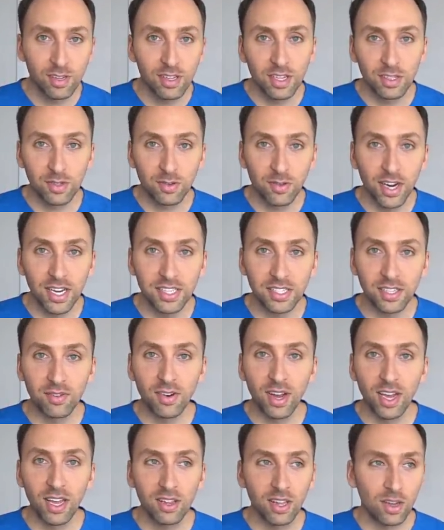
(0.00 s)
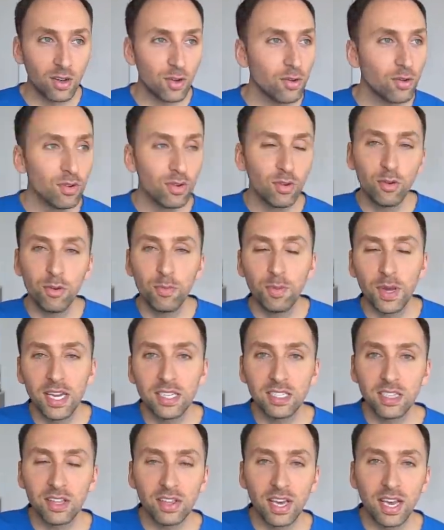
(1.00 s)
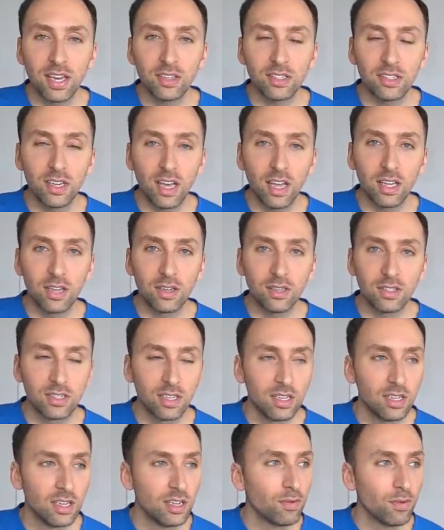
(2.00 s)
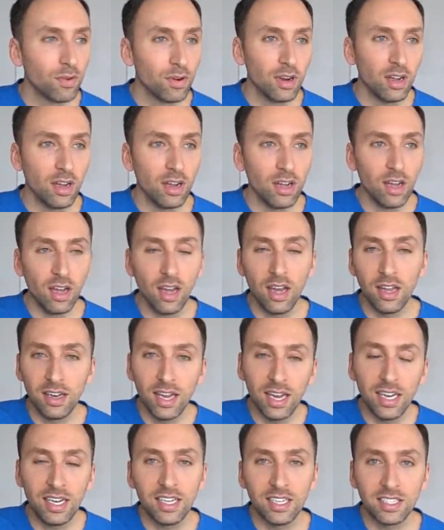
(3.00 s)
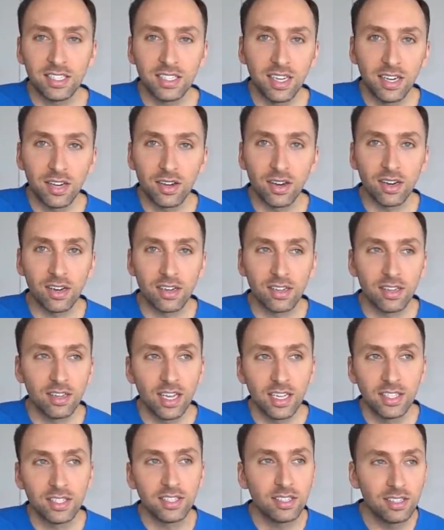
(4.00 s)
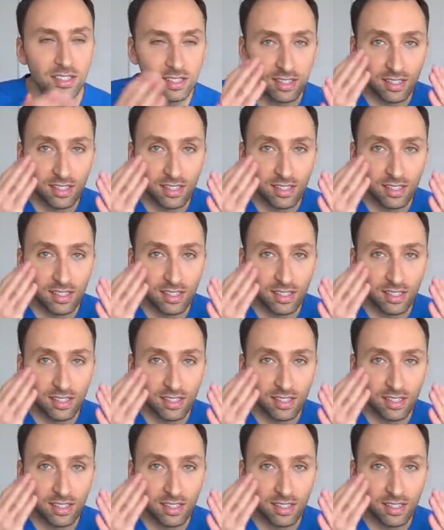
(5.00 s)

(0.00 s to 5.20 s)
is crazy, right? Like who, who pays a thousand dollars for a Nike sneaker? It's